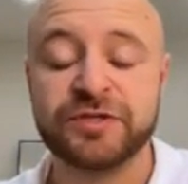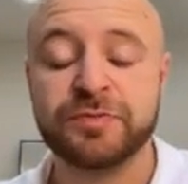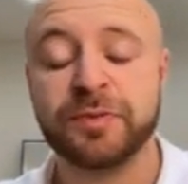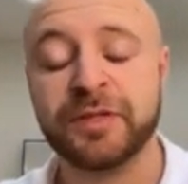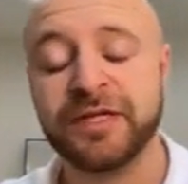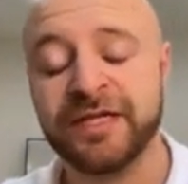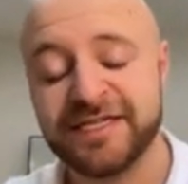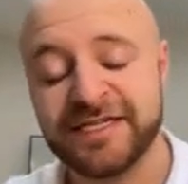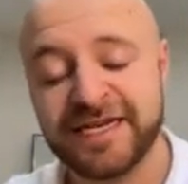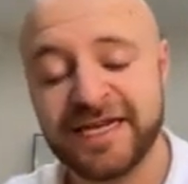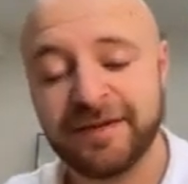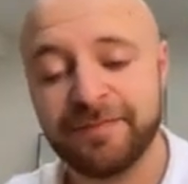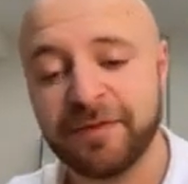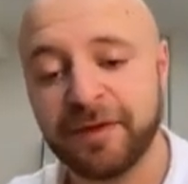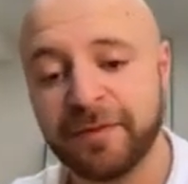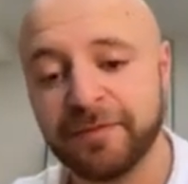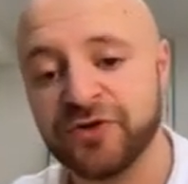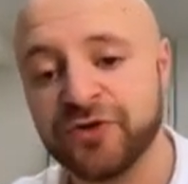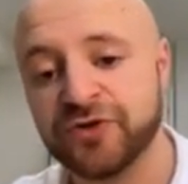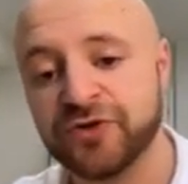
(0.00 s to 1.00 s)
please keep
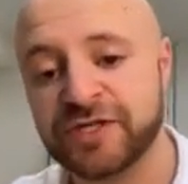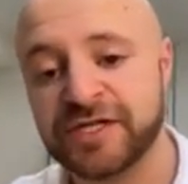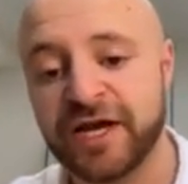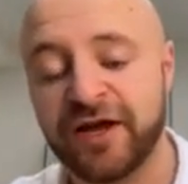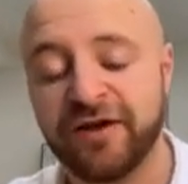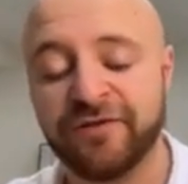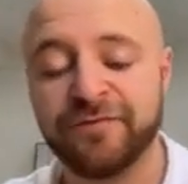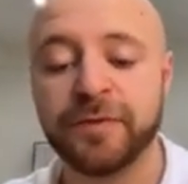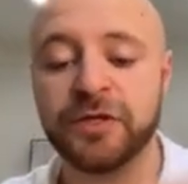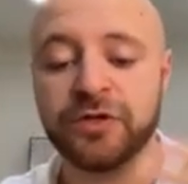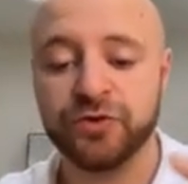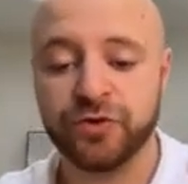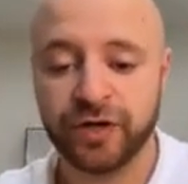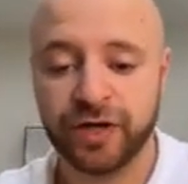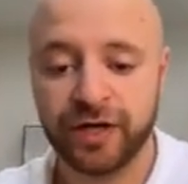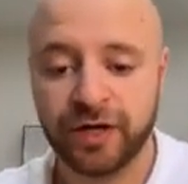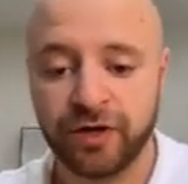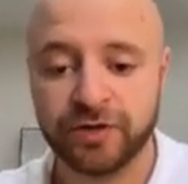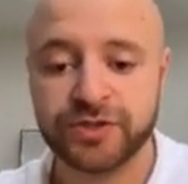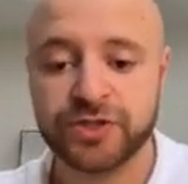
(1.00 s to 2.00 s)
them to yourself, but you can
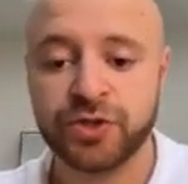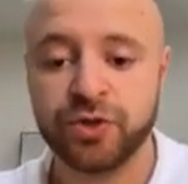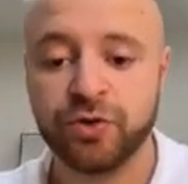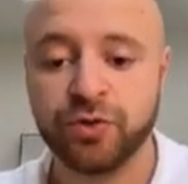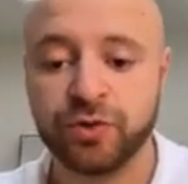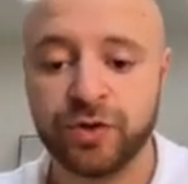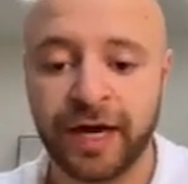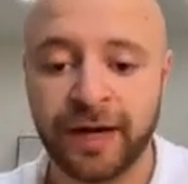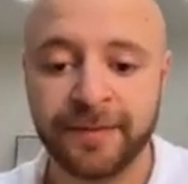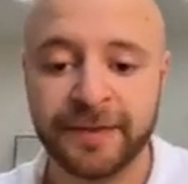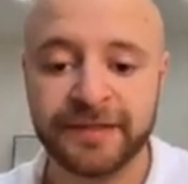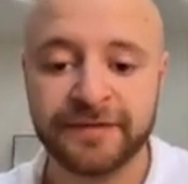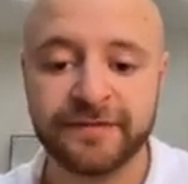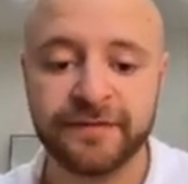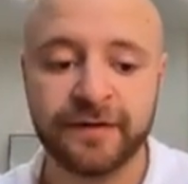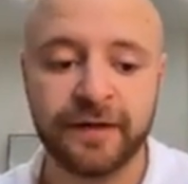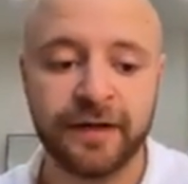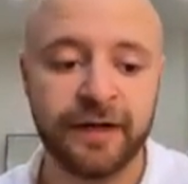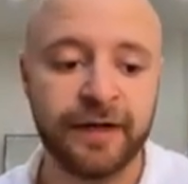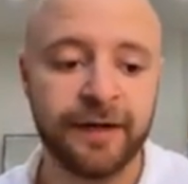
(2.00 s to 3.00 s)
also comment
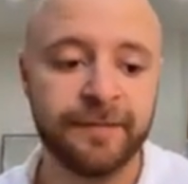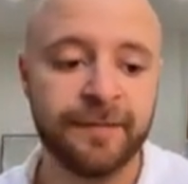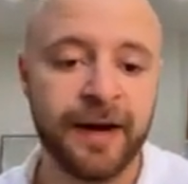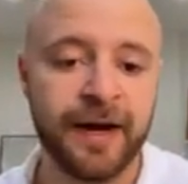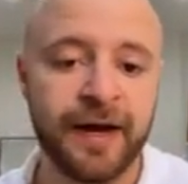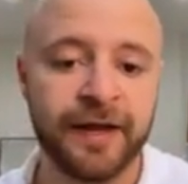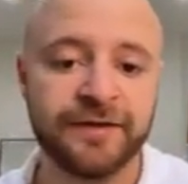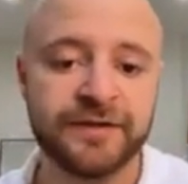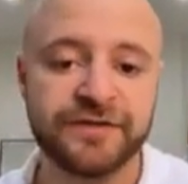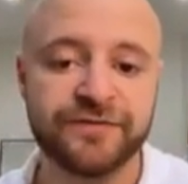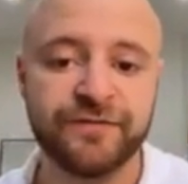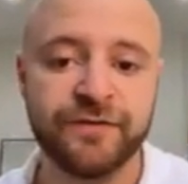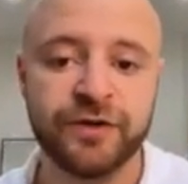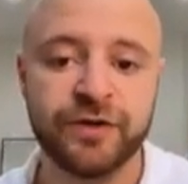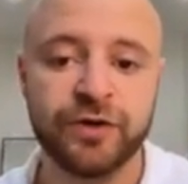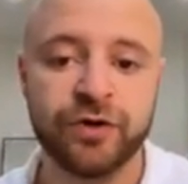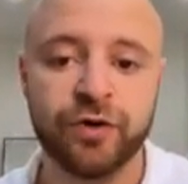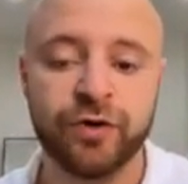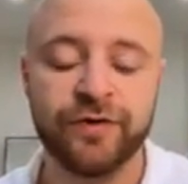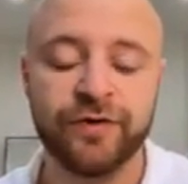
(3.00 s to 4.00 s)
on this
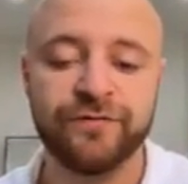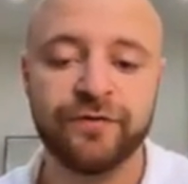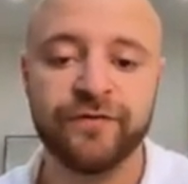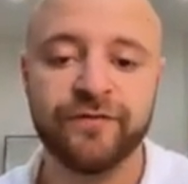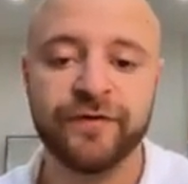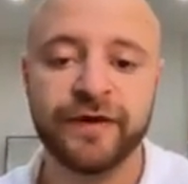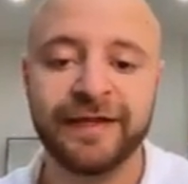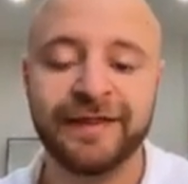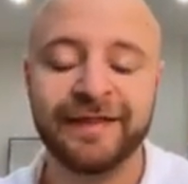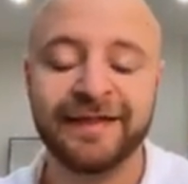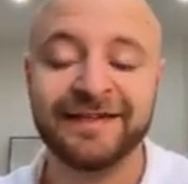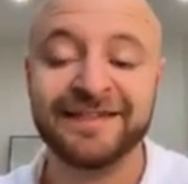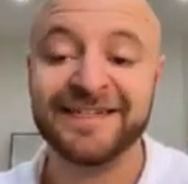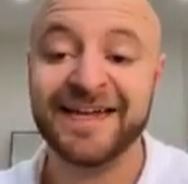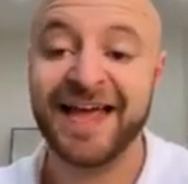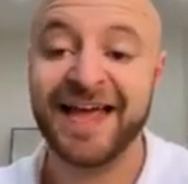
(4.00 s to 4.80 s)
video if you have anything to